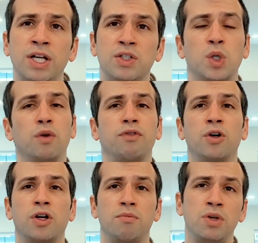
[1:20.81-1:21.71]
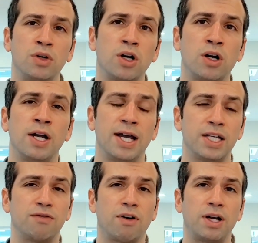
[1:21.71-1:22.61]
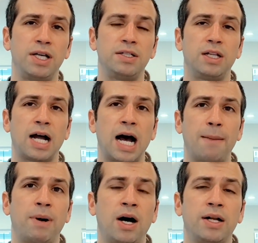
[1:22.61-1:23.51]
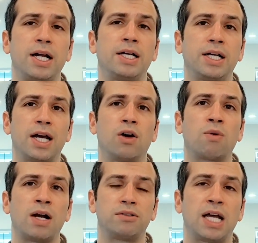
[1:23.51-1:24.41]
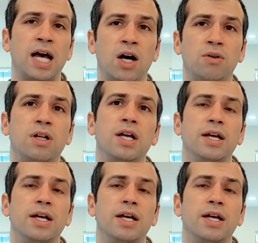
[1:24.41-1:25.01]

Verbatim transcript: So if you're a commuter, it's very easy to hop on and get around town.